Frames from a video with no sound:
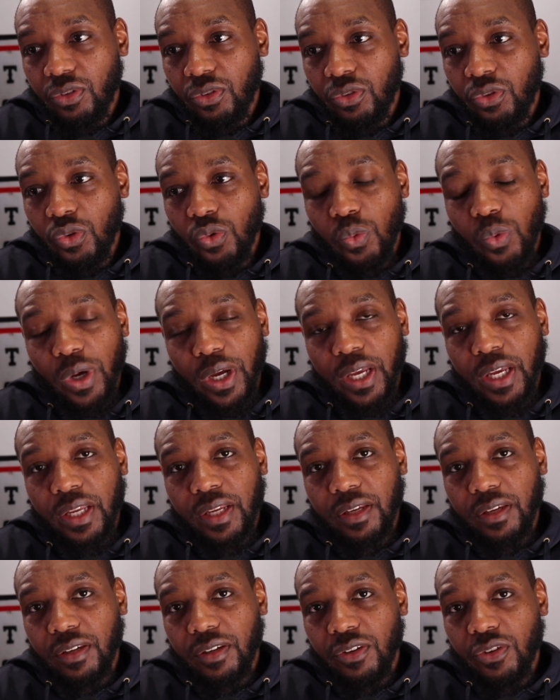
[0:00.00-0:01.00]
you
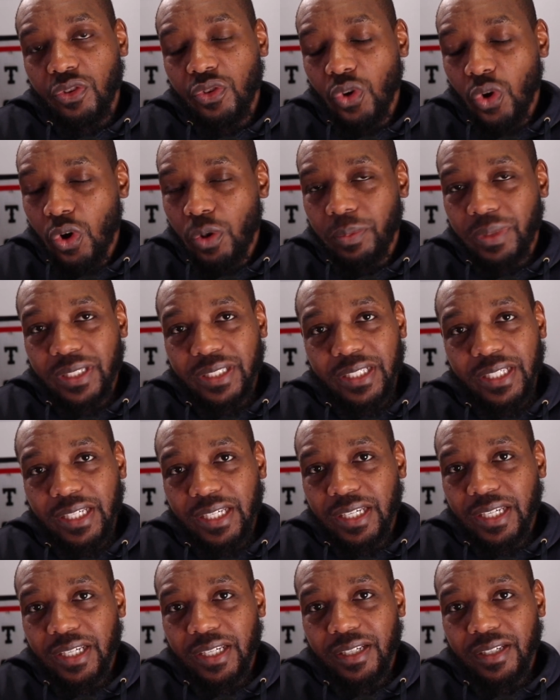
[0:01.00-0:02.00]
wouldn't
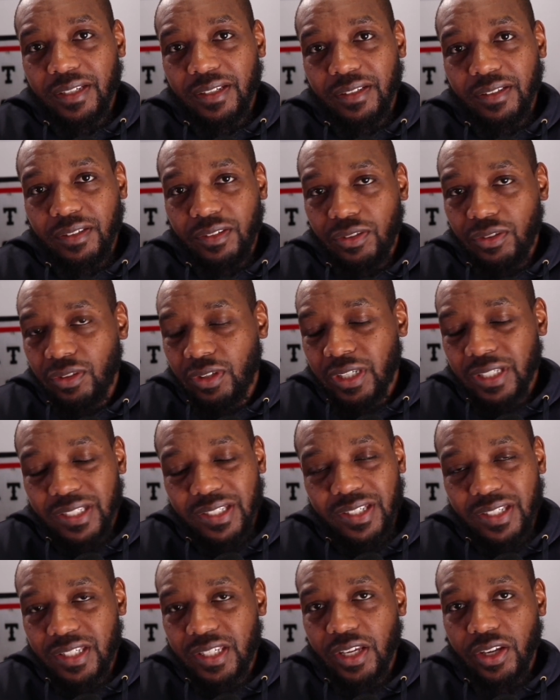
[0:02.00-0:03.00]
normally
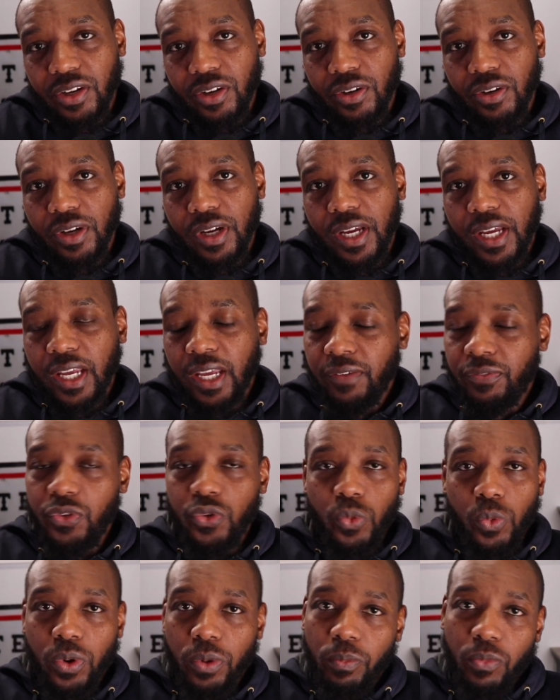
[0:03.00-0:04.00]
consider if
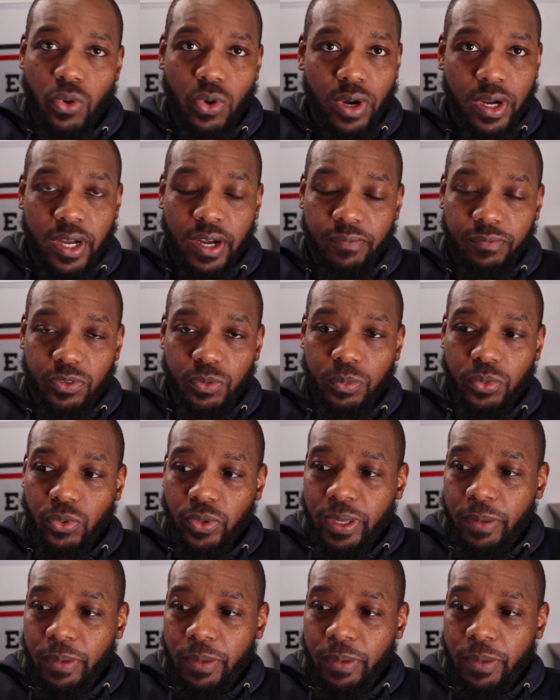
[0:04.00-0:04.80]
you were more comfortable.